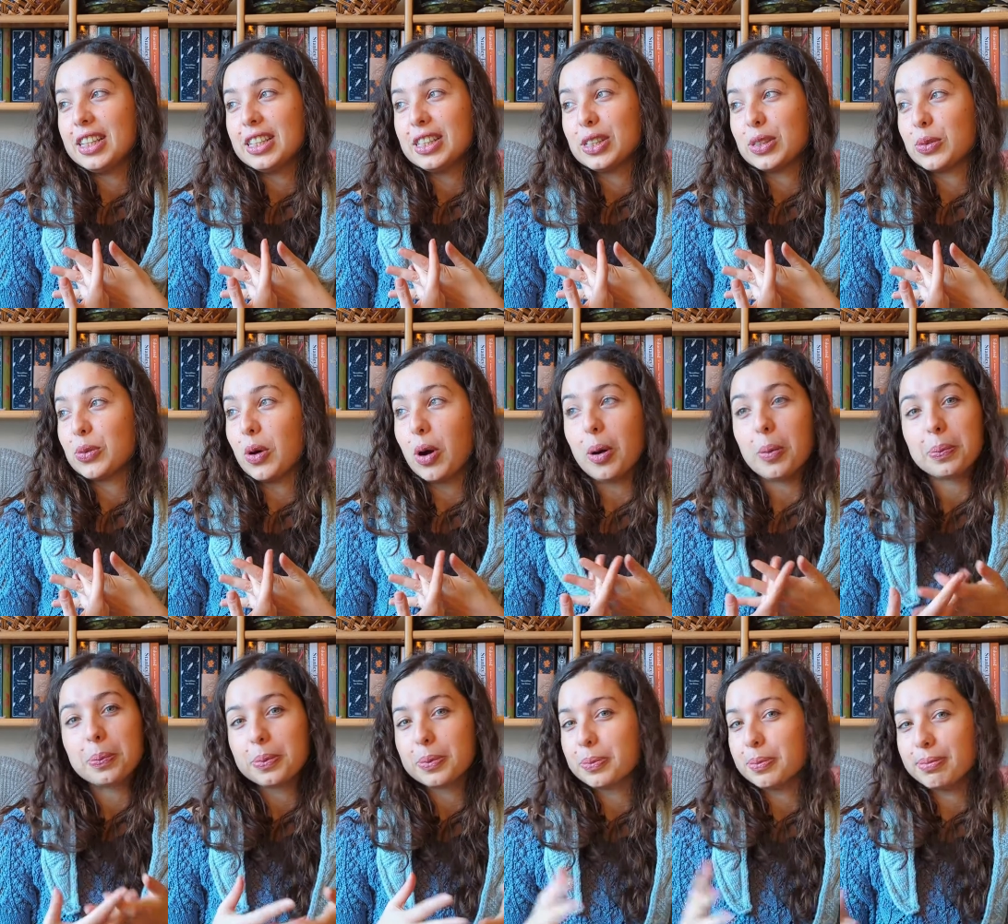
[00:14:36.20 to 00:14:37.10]

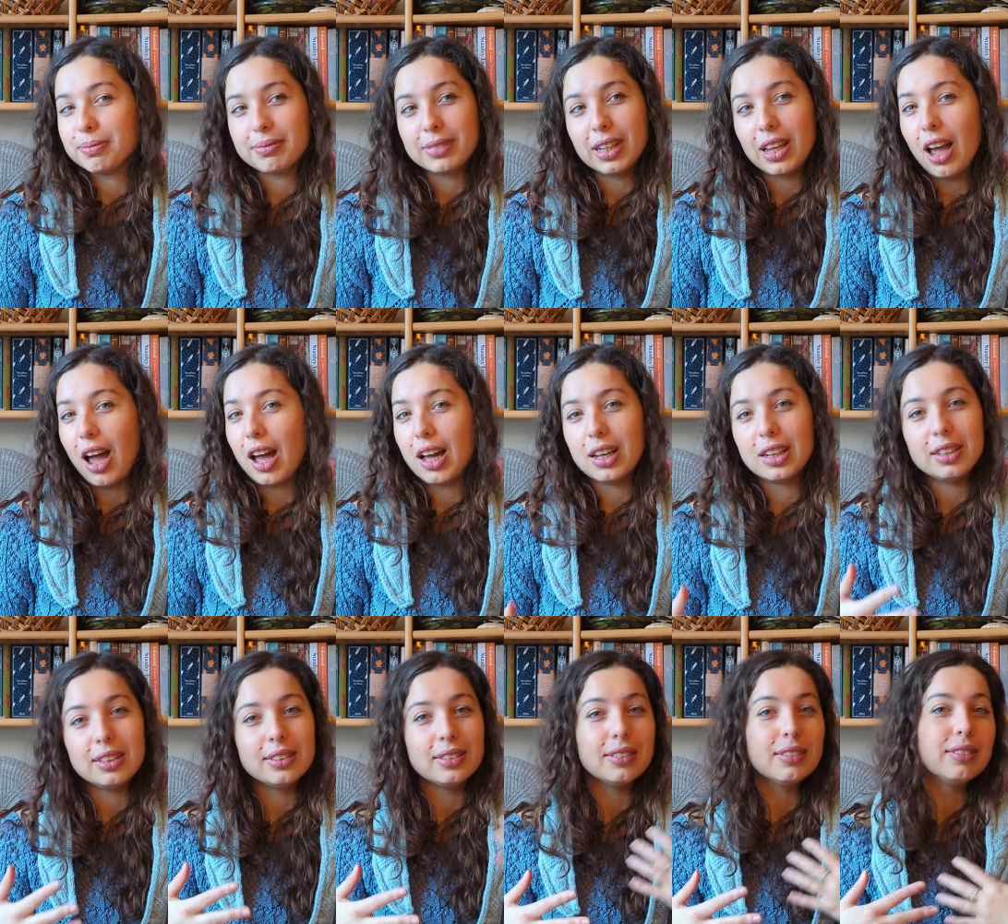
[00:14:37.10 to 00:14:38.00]
swap
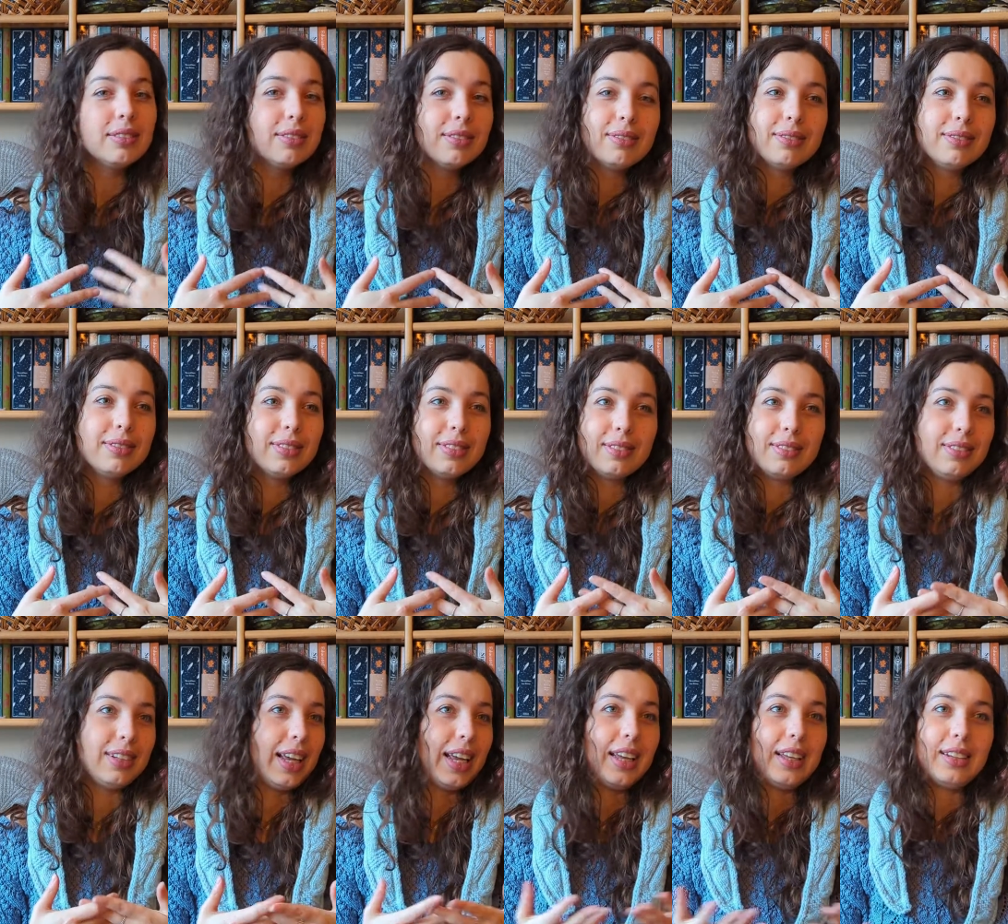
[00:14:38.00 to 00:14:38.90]
yarn
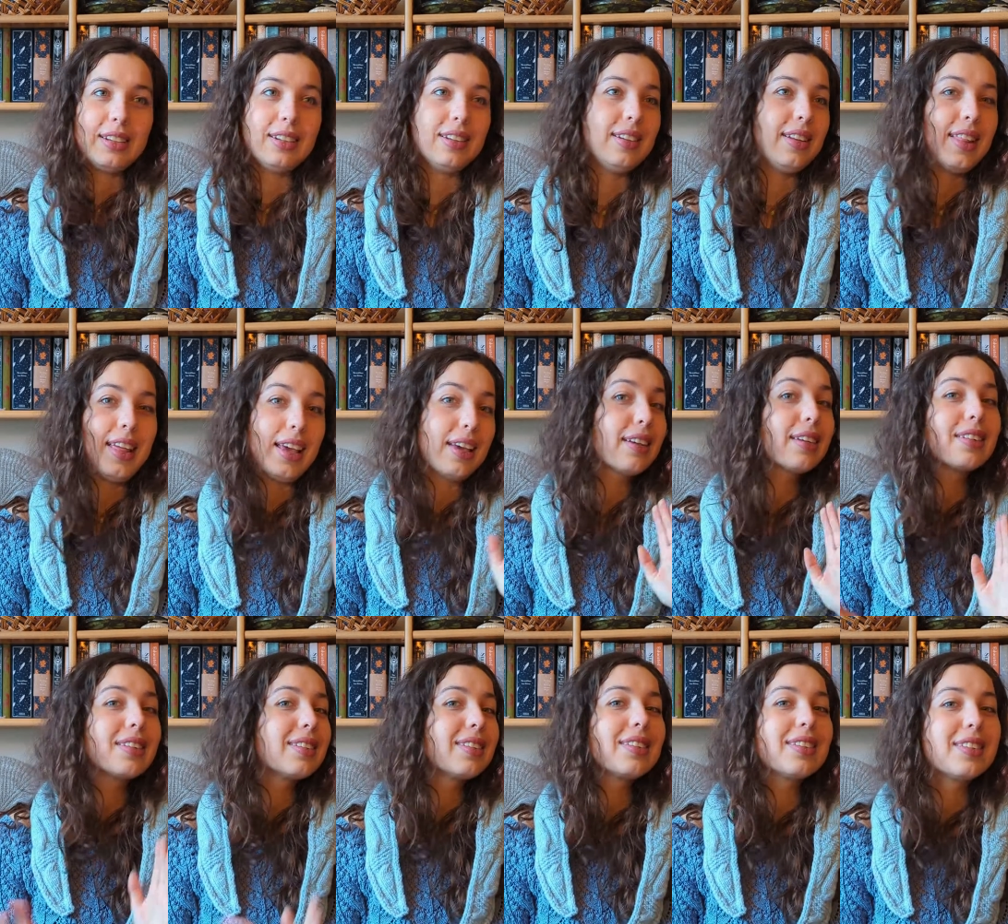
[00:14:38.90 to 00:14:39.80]
and
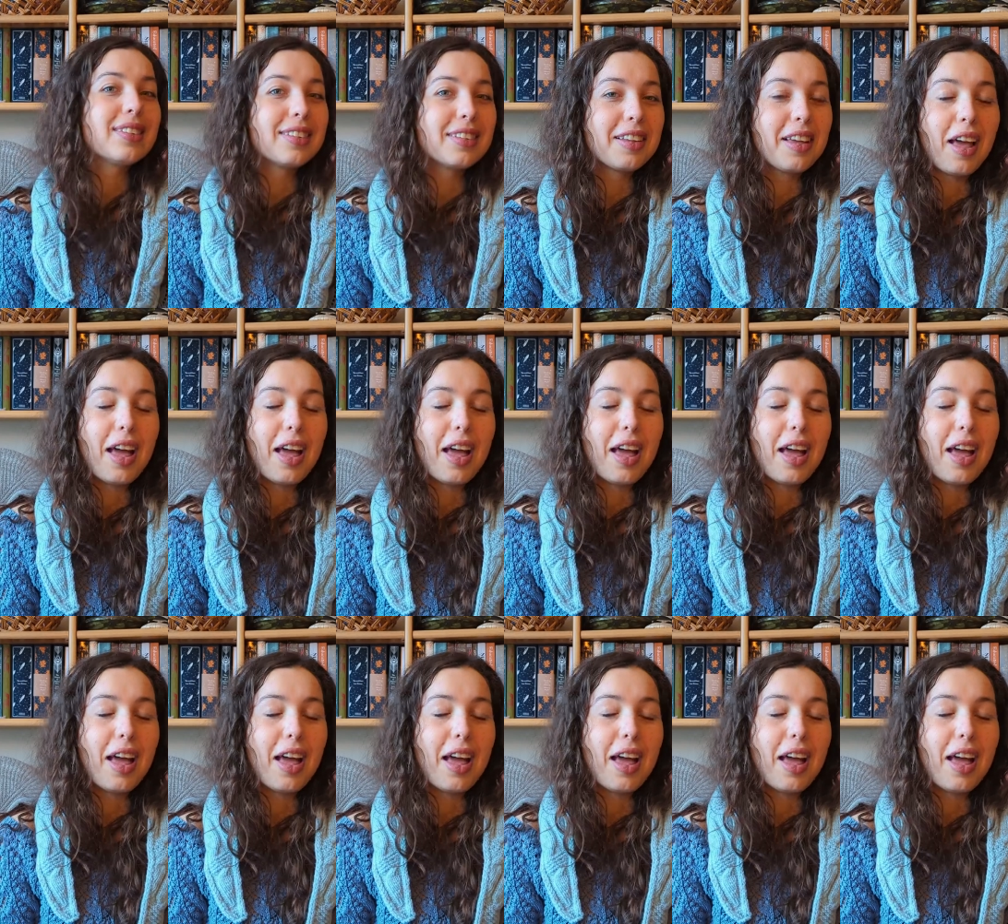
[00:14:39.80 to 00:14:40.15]
things.